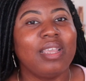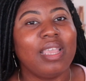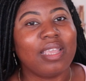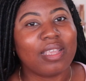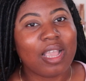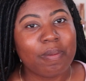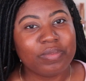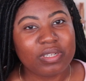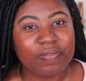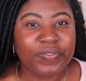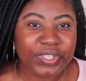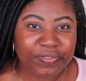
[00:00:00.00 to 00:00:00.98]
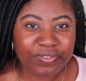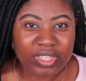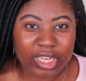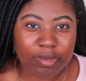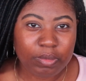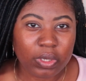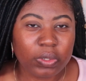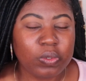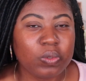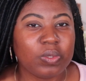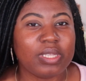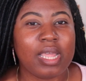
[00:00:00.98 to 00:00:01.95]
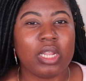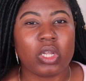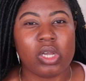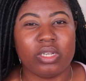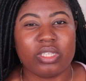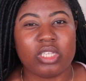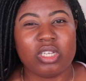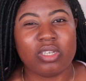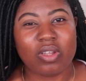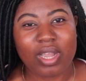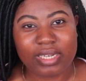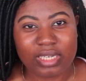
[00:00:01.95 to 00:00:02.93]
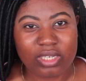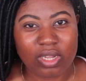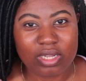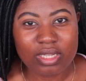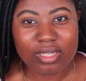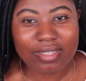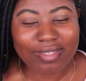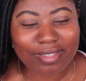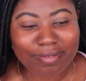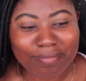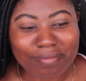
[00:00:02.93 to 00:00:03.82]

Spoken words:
It comes in 15 mils and it costs $90.